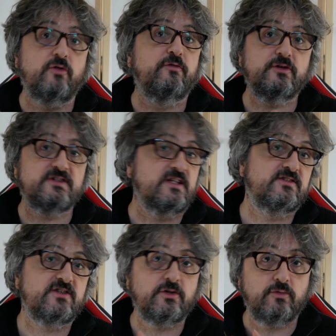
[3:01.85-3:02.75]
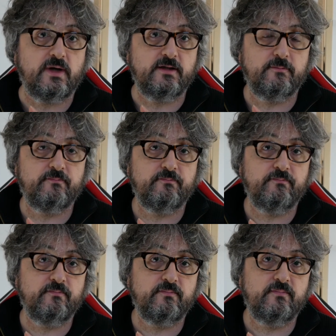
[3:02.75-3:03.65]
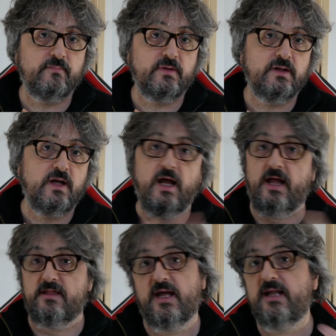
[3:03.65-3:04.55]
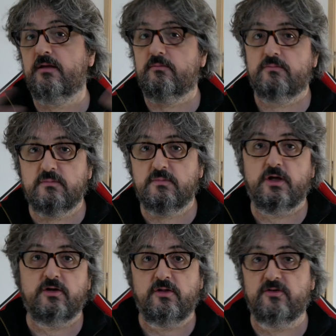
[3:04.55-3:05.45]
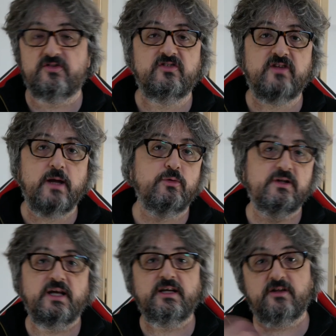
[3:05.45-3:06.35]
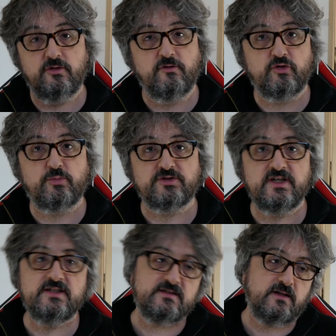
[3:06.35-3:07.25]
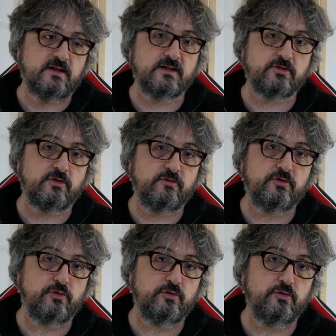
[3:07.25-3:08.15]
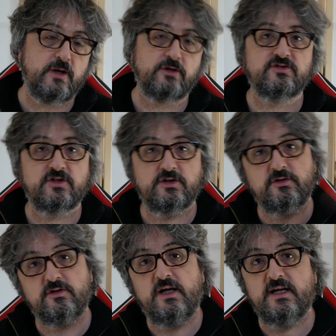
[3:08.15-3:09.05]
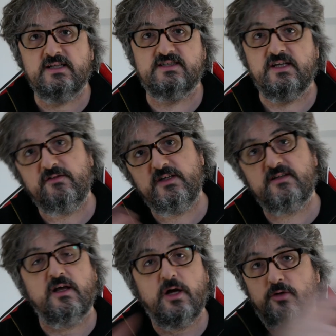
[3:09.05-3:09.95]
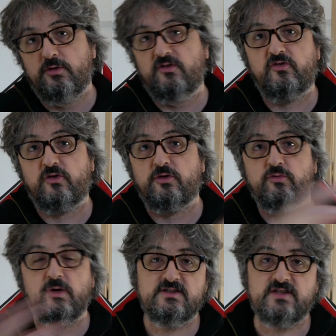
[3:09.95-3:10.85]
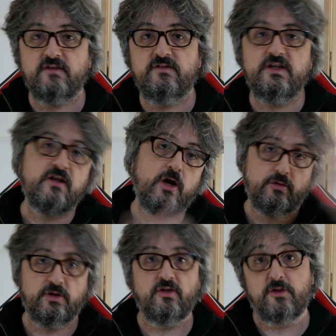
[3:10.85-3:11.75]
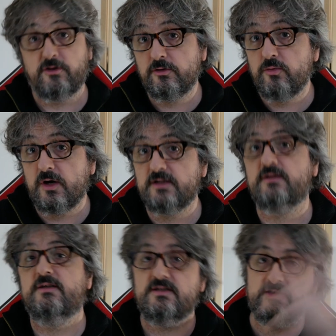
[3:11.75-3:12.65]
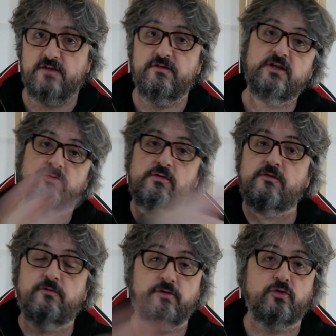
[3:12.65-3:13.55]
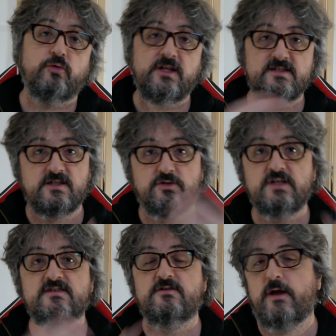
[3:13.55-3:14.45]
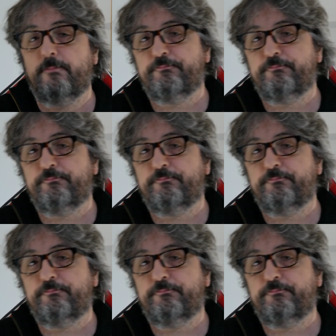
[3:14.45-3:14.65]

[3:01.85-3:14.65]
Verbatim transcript: the first and the second one. And then the system will take the first process, let it run a few microseconds, save it, run the second one, save it, run the third one, save it, run the first one, etc. etc.